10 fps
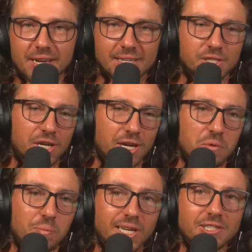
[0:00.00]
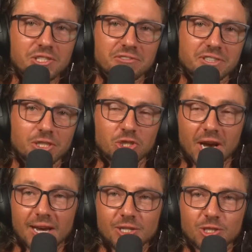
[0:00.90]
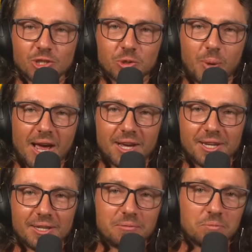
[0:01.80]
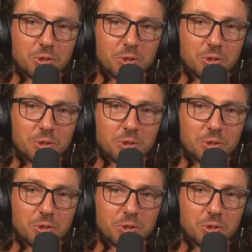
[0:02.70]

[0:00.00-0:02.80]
as a means of exchange and to pay